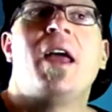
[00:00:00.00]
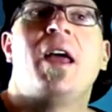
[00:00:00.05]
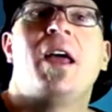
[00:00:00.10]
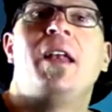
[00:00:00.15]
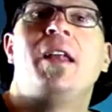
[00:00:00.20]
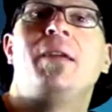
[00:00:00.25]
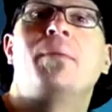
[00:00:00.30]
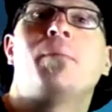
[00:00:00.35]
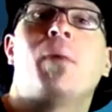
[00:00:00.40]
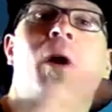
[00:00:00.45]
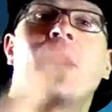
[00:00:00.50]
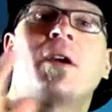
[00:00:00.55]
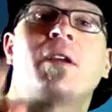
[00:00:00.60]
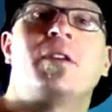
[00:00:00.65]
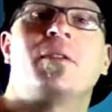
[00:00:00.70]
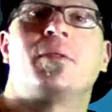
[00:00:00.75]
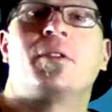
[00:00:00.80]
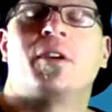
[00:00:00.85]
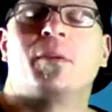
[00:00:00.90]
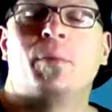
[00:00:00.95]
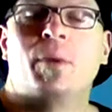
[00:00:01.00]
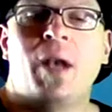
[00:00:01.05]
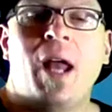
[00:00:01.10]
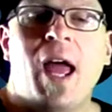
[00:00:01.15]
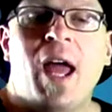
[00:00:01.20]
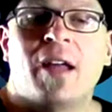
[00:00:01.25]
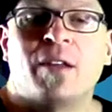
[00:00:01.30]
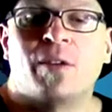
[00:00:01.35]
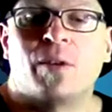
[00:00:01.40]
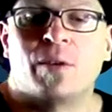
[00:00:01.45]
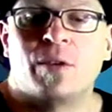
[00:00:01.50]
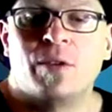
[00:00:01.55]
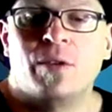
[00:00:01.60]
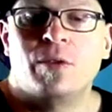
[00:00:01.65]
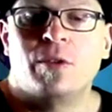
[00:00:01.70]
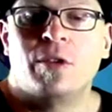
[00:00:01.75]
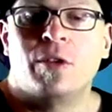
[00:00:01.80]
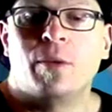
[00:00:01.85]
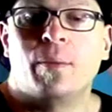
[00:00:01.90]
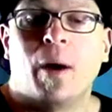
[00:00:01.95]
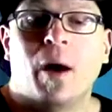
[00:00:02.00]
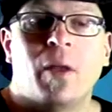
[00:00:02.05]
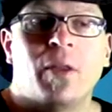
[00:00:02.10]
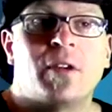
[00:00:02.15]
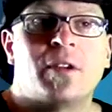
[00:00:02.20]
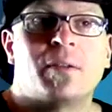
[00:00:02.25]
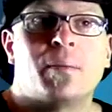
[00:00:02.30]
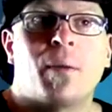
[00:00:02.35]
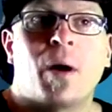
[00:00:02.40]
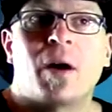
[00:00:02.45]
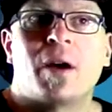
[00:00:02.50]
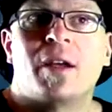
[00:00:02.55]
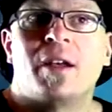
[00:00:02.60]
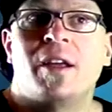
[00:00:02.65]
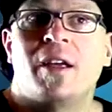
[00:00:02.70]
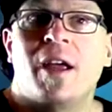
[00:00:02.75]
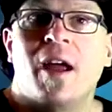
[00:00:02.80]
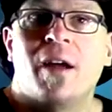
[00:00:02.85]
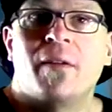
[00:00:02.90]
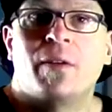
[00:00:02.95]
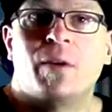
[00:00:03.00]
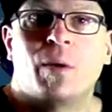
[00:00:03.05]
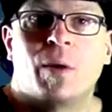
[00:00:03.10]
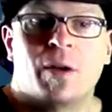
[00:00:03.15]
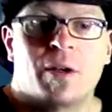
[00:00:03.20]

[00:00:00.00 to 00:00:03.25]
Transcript: and he marketed himself, put ads on YouTube, all this marketing everywhere